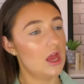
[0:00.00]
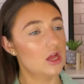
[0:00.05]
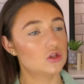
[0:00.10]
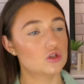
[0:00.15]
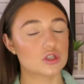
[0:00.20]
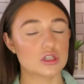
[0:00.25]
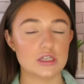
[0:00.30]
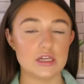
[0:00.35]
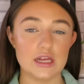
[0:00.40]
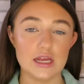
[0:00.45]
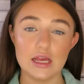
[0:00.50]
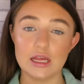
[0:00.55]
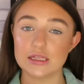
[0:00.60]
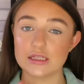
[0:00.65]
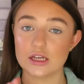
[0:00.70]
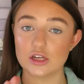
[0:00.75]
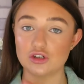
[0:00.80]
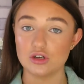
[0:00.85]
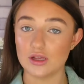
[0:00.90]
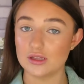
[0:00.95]
Just need
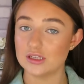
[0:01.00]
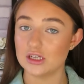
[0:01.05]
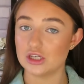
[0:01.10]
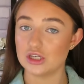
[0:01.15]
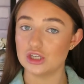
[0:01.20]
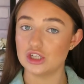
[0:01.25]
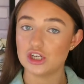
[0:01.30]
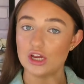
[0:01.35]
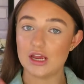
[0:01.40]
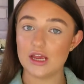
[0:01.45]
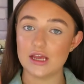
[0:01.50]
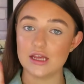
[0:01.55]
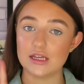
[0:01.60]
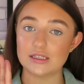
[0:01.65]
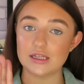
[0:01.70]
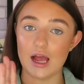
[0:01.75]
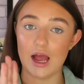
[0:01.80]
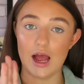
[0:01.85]
a transition shade